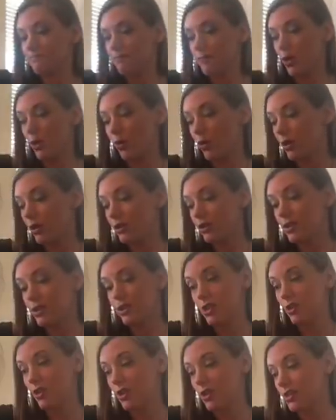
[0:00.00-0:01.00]
the world
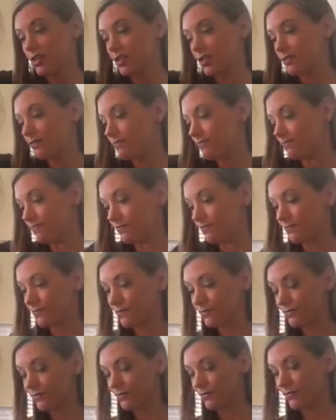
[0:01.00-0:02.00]
is yours.
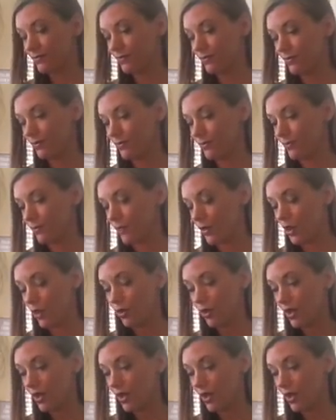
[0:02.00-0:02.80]
You